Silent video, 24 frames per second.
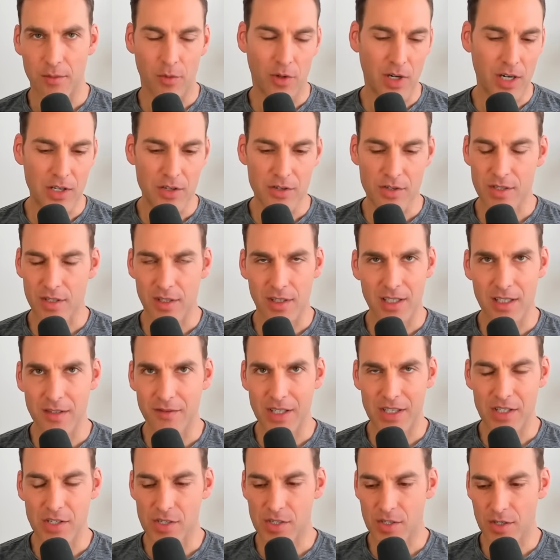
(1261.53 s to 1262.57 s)
Where I used to live, I
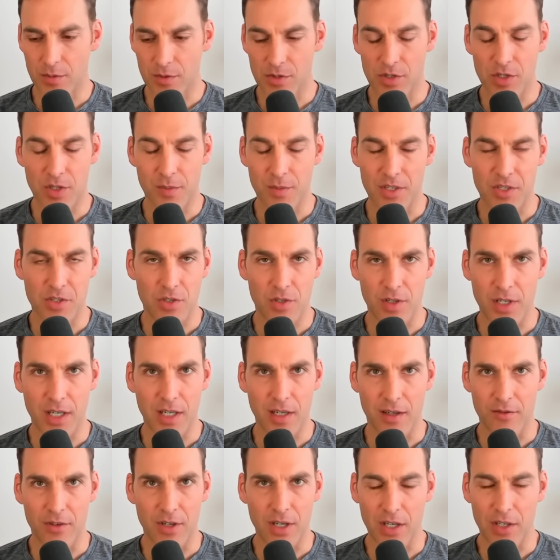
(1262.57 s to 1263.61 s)
just, there was too much tree
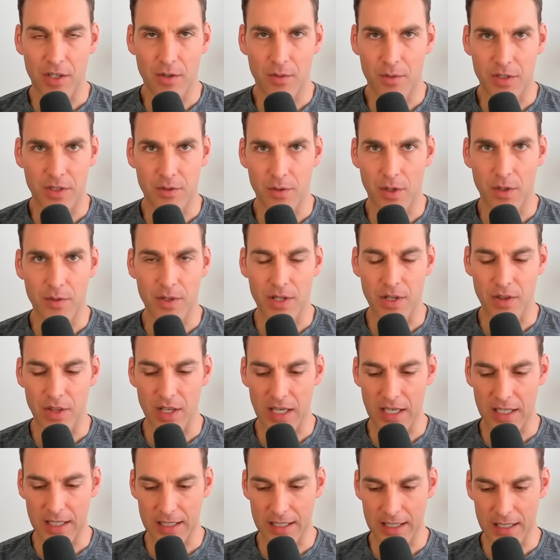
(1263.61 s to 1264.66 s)
cover and I couldn't really grow
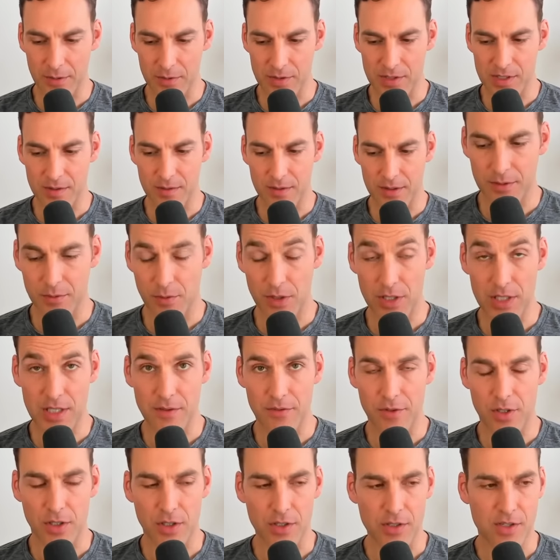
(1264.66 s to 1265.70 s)
anything. It was really
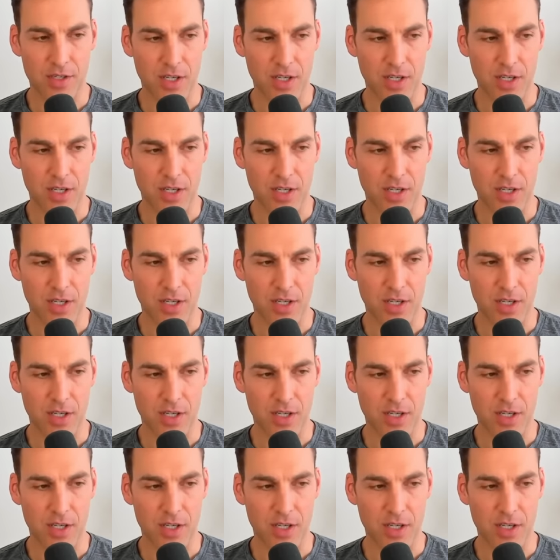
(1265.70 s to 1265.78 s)
difficult.